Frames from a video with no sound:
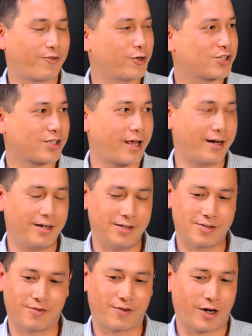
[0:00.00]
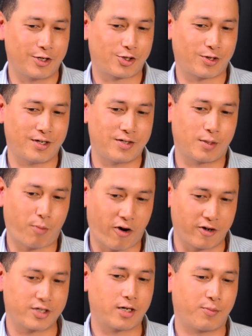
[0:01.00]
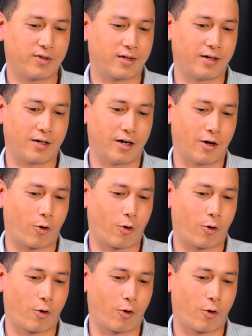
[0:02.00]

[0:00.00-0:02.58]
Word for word: first ladies of countries in partnership with a,